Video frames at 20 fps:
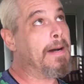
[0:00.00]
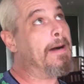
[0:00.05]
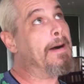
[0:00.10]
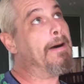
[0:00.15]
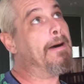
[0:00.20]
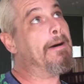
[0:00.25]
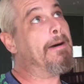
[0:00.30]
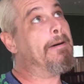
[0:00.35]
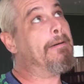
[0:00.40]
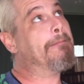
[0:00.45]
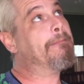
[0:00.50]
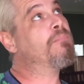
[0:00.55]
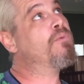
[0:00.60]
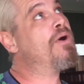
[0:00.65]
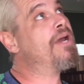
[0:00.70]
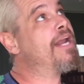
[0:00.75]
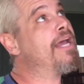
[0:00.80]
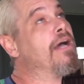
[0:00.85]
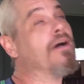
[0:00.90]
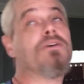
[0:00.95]

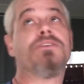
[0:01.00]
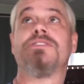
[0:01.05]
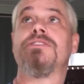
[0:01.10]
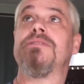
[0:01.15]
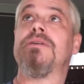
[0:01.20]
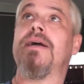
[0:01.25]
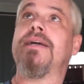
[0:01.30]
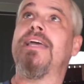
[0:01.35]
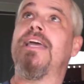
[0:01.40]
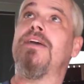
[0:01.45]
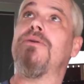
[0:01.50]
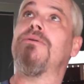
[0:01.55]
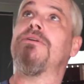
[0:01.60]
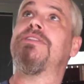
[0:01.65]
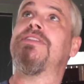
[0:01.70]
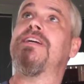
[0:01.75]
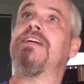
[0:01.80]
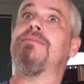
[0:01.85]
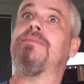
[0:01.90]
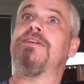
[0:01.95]
what else? I can't
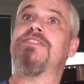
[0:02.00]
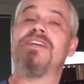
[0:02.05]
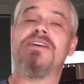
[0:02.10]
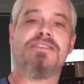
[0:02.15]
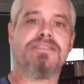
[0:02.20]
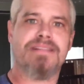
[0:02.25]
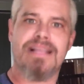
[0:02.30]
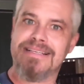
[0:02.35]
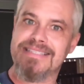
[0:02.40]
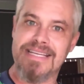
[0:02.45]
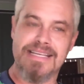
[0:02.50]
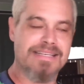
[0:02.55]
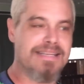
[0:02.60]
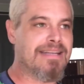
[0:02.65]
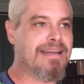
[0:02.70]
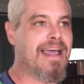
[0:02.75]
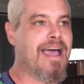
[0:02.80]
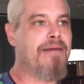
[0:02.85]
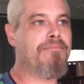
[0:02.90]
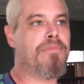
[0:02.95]
really think of much else. Like I said,
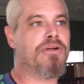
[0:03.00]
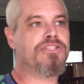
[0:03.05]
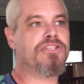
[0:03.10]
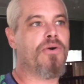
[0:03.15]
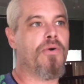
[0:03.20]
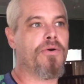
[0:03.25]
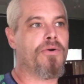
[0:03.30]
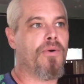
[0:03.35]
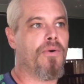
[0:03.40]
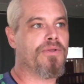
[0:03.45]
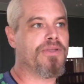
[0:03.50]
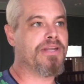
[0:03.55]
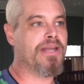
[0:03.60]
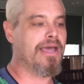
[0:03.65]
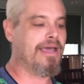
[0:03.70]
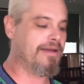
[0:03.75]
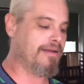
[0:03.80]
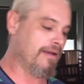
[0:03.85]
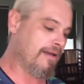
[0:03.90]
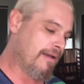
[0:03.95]
didn't have much going on
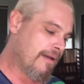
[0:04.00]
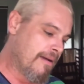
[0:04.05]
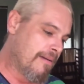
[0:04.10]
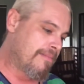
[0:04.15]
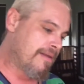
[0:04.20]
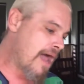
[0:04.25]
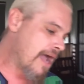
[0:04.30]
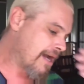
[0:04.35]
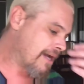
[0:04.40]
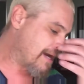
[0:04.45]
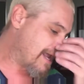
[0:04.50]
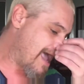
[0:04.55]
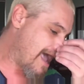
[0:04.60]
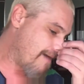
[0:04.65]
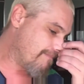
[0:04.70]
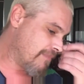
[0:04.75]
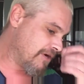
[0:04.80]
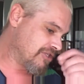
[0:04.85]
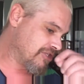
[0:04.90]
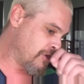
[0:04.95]
today. Not going to
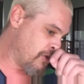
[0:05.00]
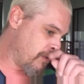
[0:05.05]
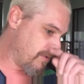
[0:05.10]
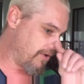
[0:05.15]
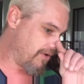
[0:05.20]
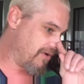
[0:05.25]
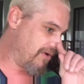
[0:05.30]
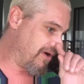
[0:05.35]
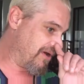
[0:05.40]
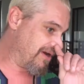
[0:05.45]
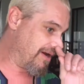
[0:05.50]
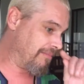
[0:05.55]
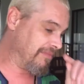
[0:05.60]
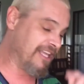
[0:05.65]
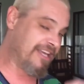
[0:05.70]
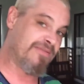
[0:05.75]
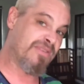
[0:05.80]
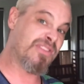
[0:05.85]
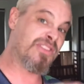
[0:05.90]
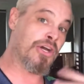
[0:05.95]
have much going on. I'm
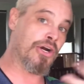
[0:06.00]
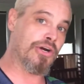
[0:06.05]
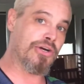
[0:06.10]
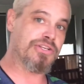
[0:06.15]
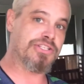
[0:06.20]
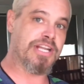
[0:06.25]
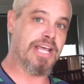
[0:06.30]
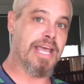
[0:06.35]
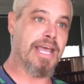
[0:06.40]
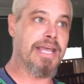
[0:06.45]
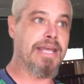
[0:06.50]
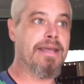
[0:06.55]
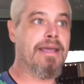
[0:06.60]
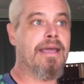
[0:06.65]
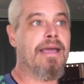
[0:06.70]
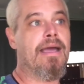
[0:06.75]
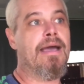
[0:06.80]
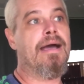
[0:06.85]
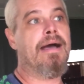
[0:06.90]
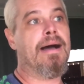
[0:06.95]
leaving
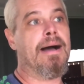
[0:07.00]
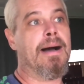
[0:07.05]
Thursday.